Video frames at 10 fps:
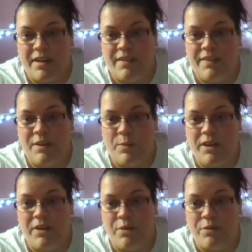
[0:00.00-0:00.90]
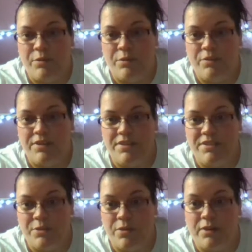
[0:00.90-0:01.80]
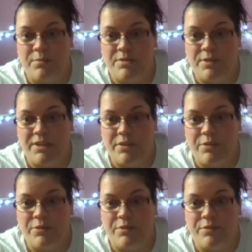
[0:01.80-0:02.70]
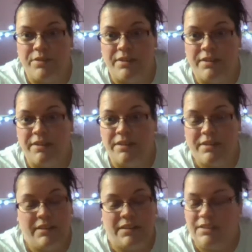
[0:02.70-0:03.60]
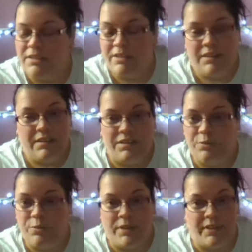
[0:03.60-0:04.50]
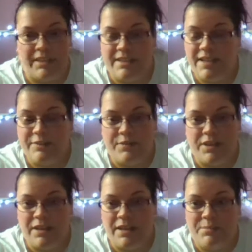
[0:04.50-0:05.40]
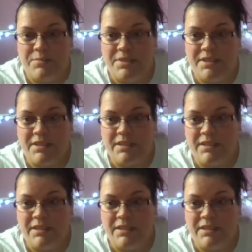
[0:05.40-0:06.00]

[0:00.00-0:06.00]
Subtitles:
I think we go through the storms, we go through the really tough times,